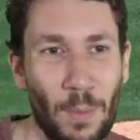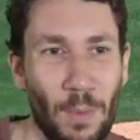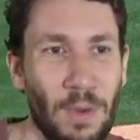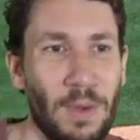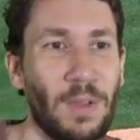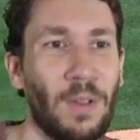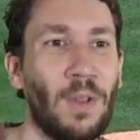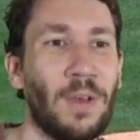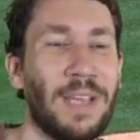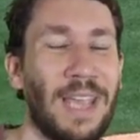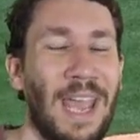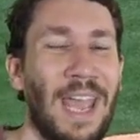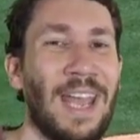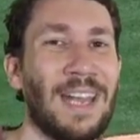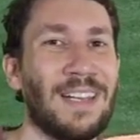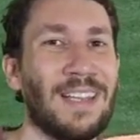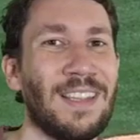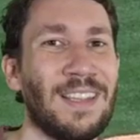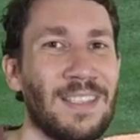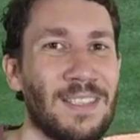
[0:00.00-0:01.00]
We're going to look
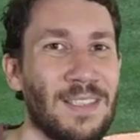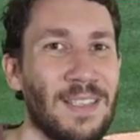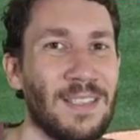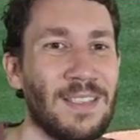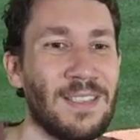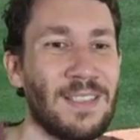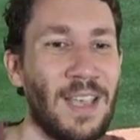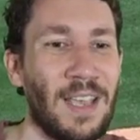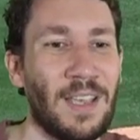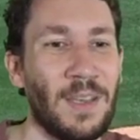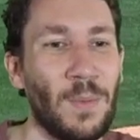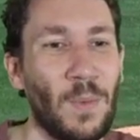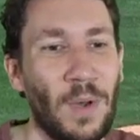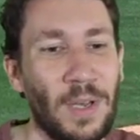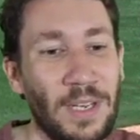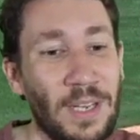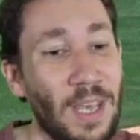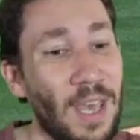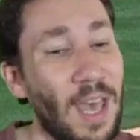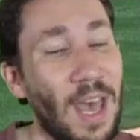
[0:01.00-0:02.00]
at this second
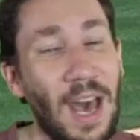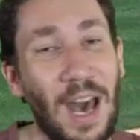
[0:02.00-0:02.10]
one.